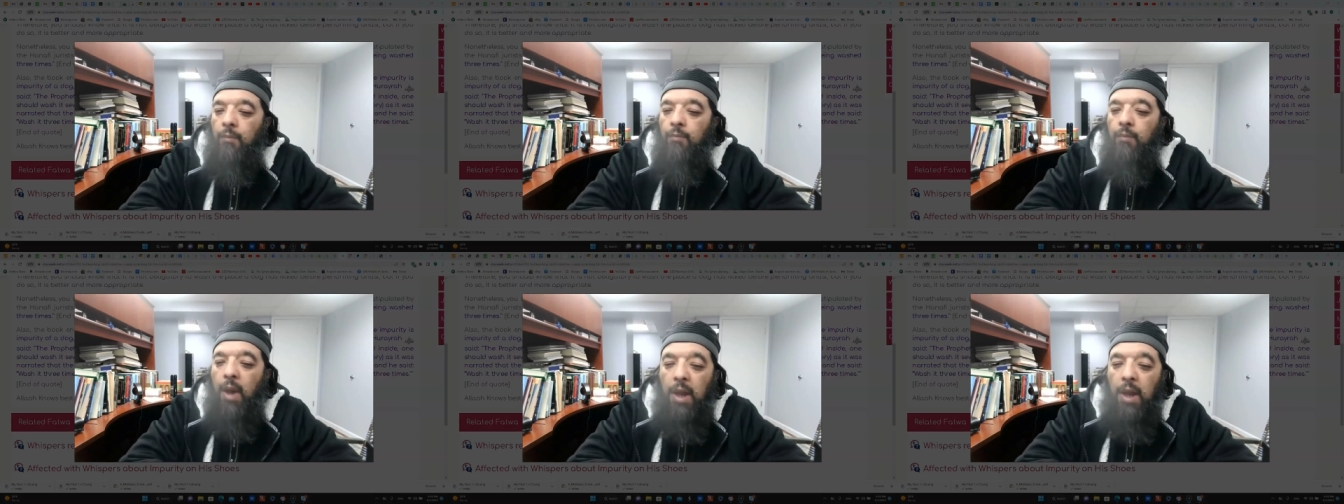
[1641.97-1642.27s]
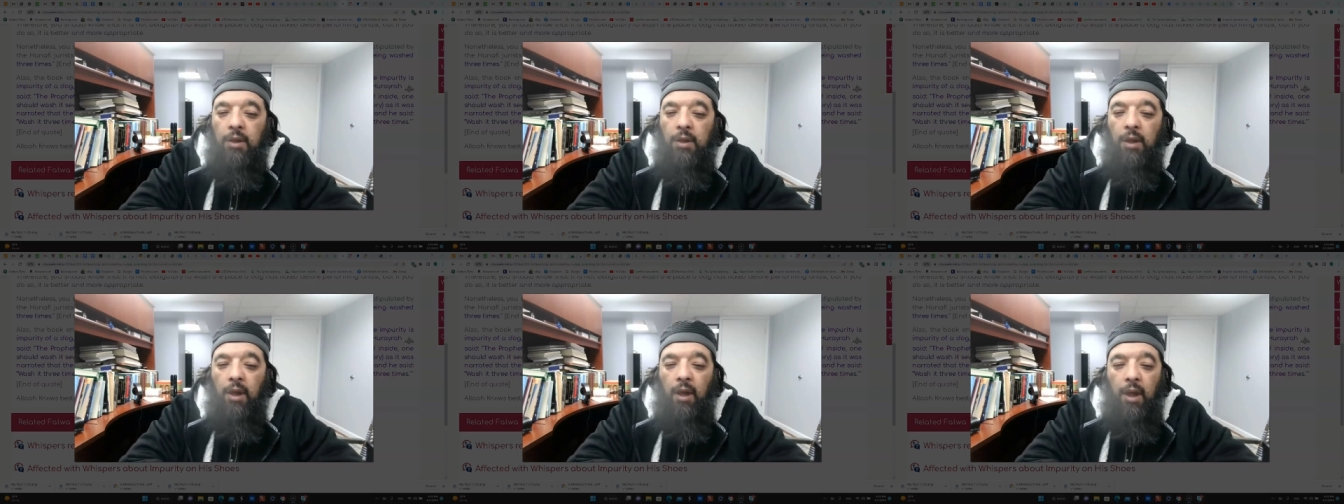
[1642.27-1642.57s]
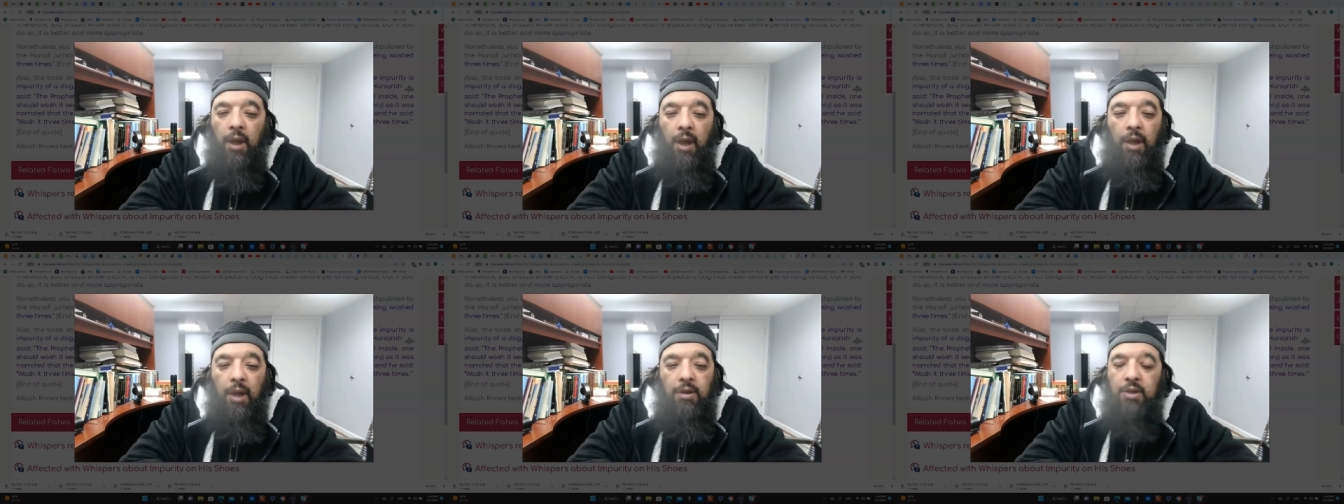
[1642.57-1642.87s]
but
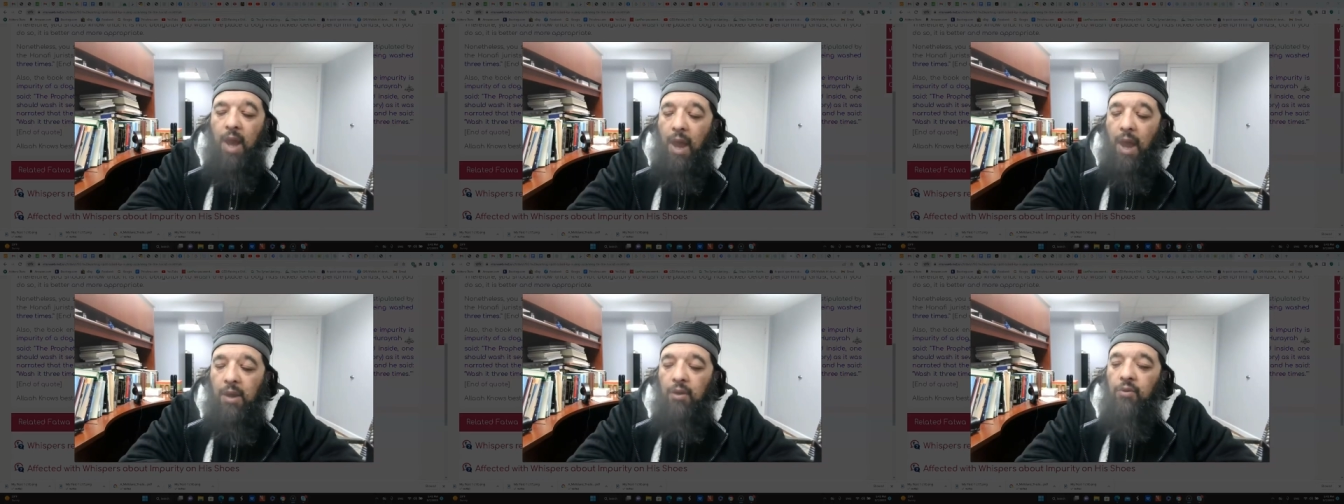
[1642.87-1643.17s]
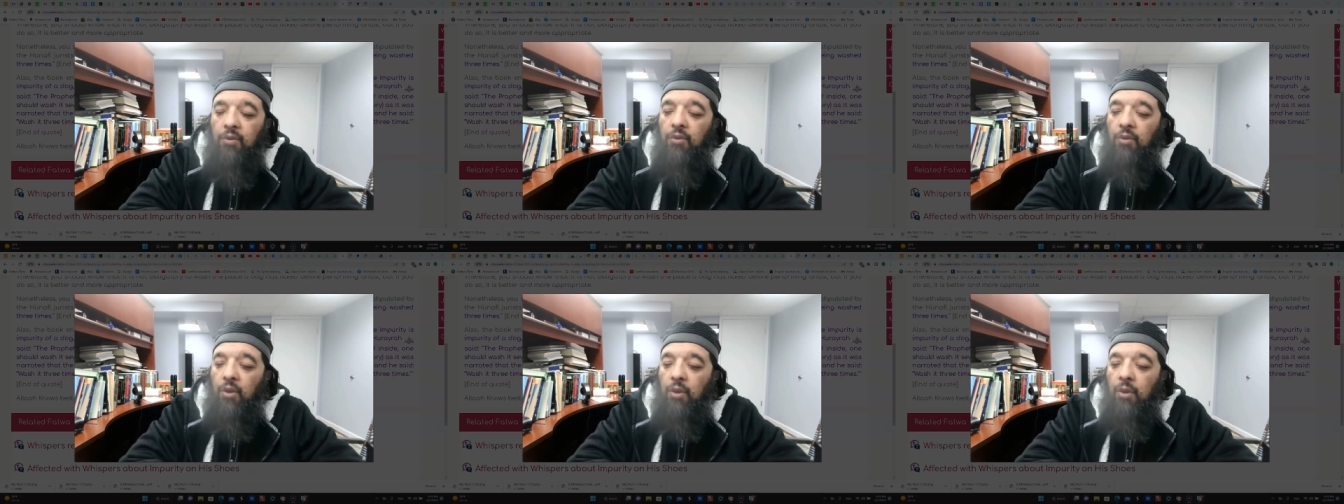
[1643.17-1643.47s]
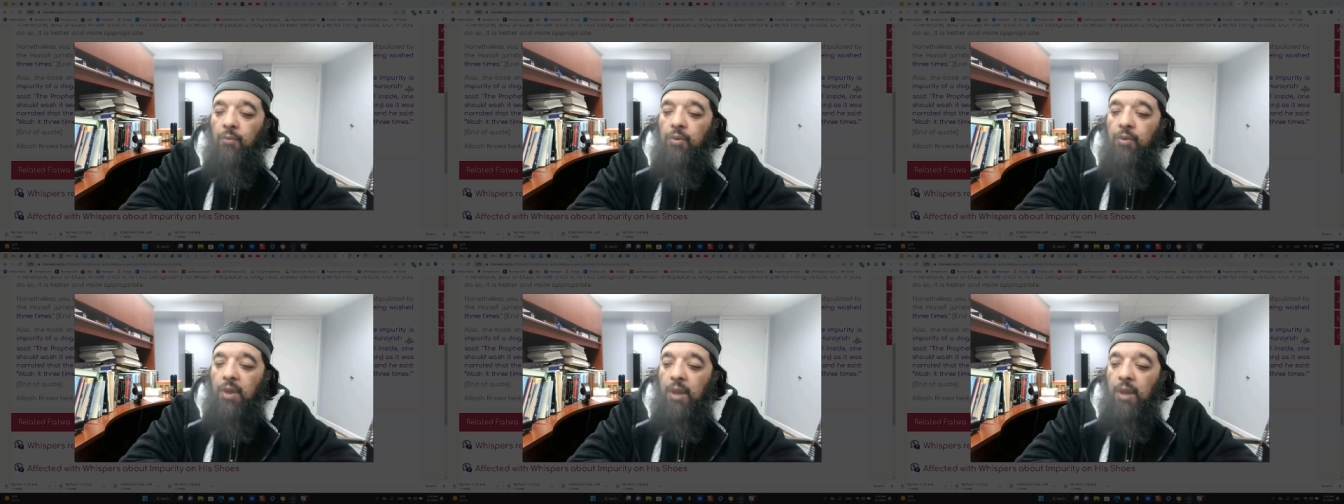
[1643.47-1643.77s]
in dire
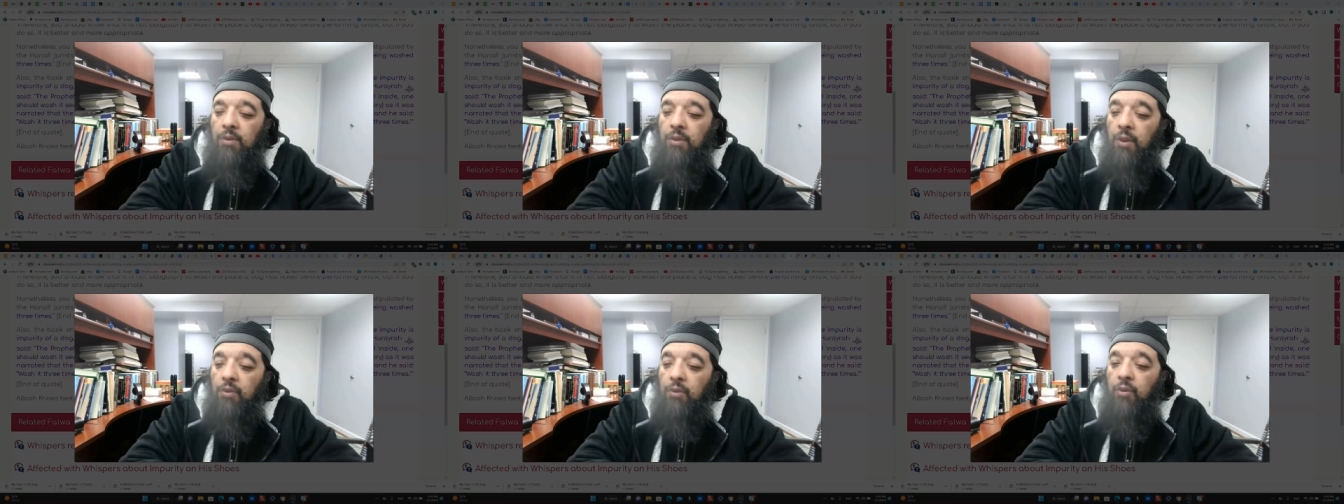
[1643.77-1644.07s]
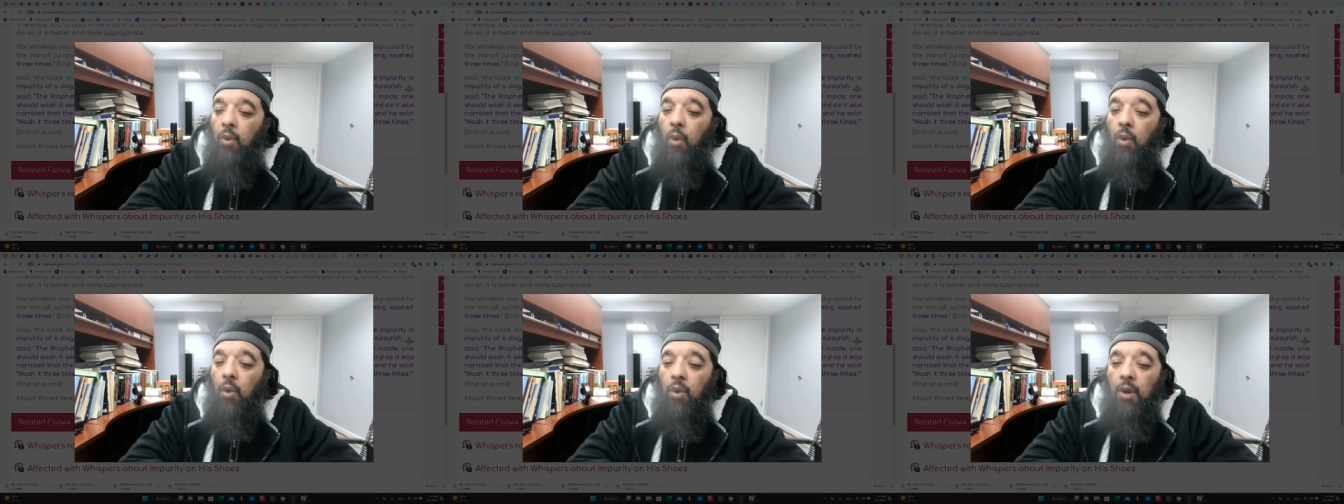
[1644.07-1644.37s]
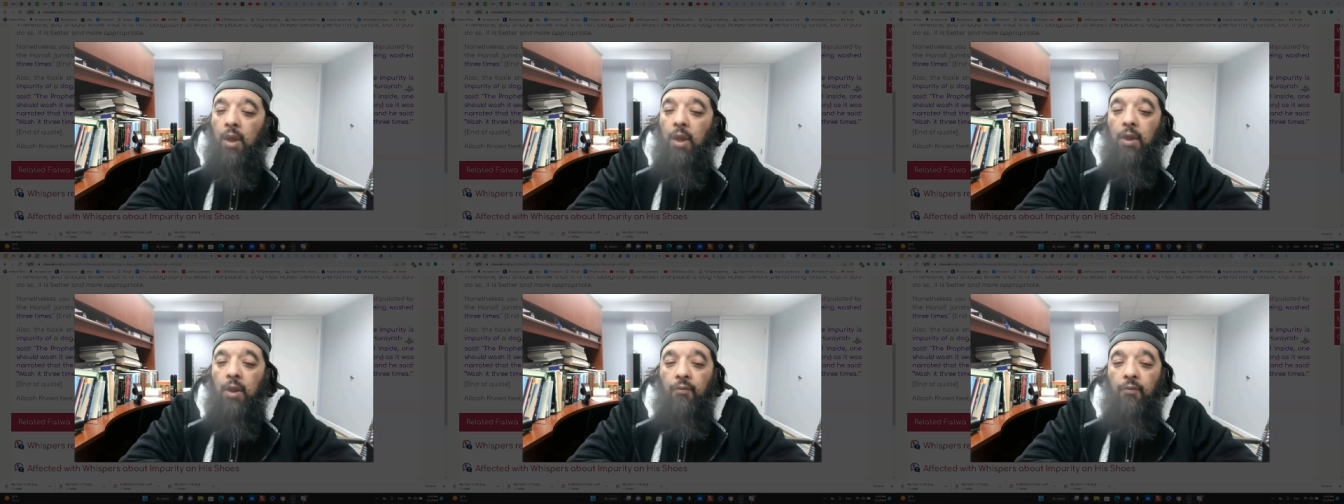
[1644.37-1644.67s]
circumstances,
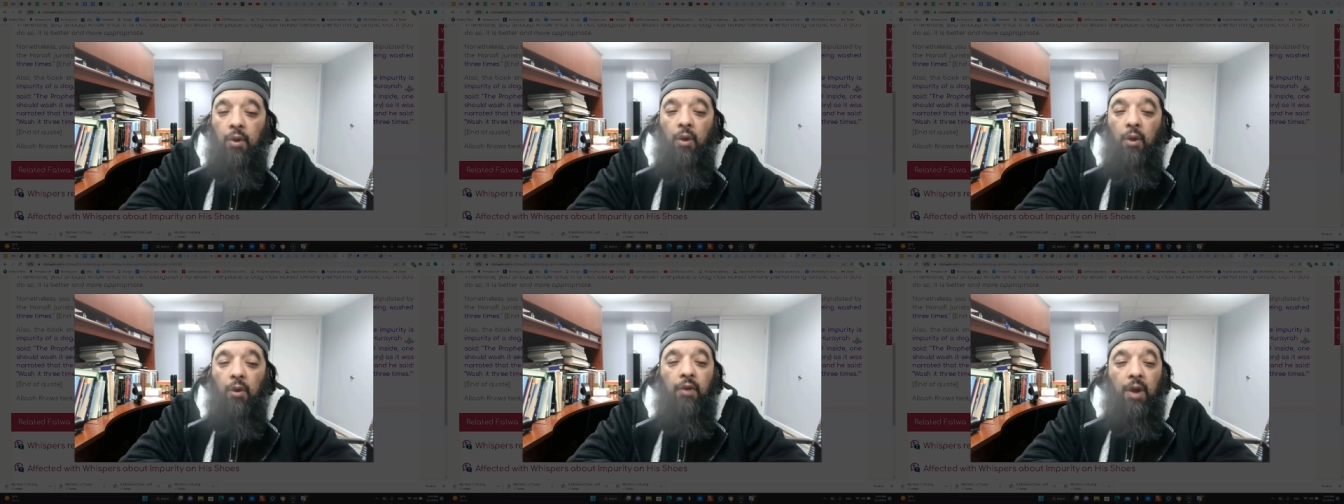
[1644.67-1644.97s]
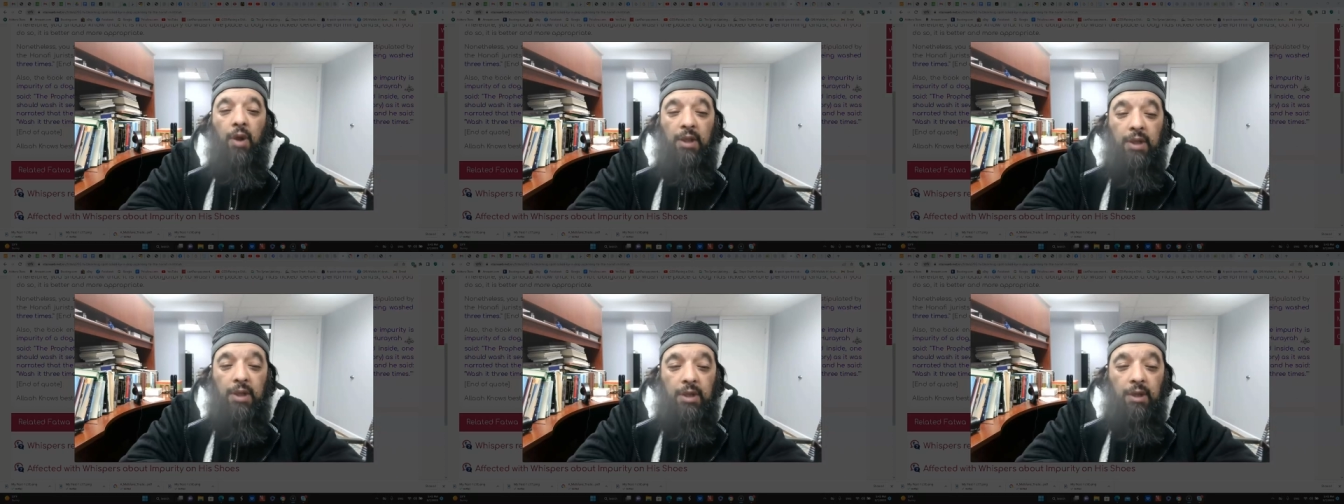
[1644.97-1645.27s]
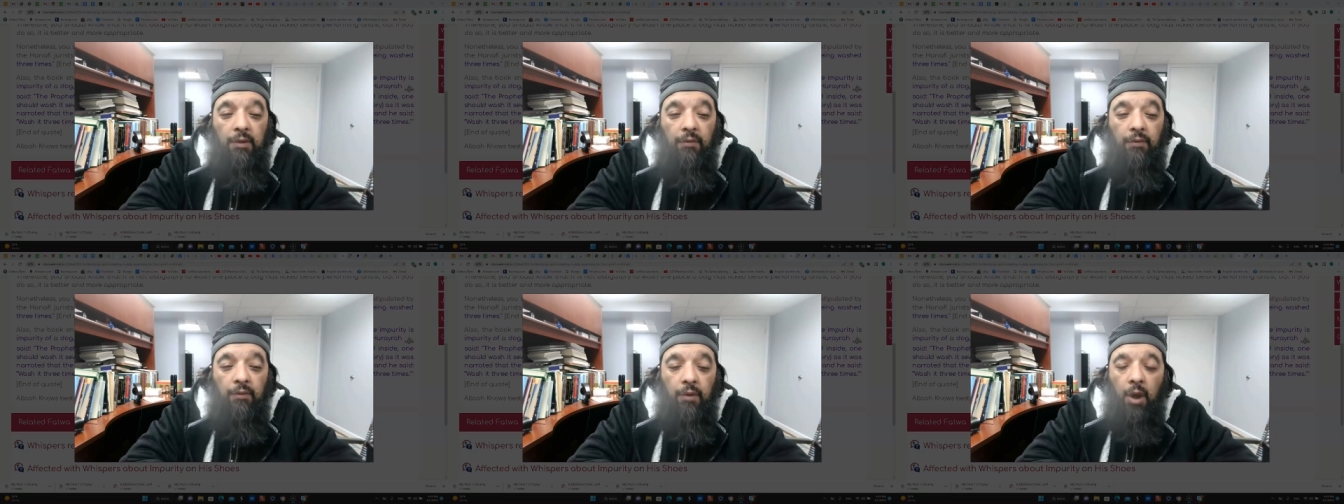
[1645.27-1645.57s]
or if you're a
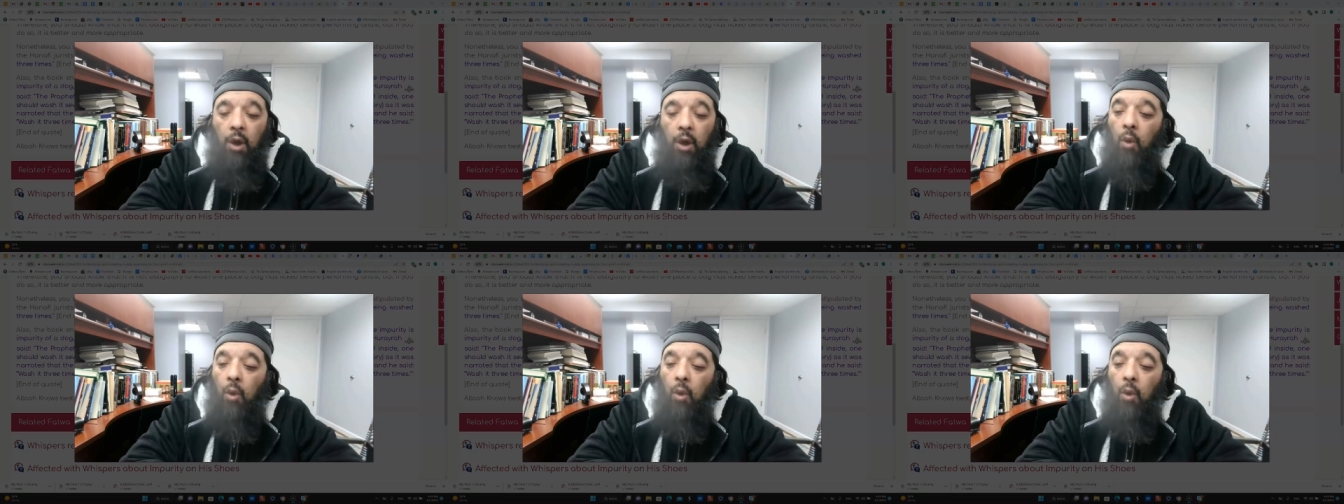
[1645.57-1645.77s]
relative,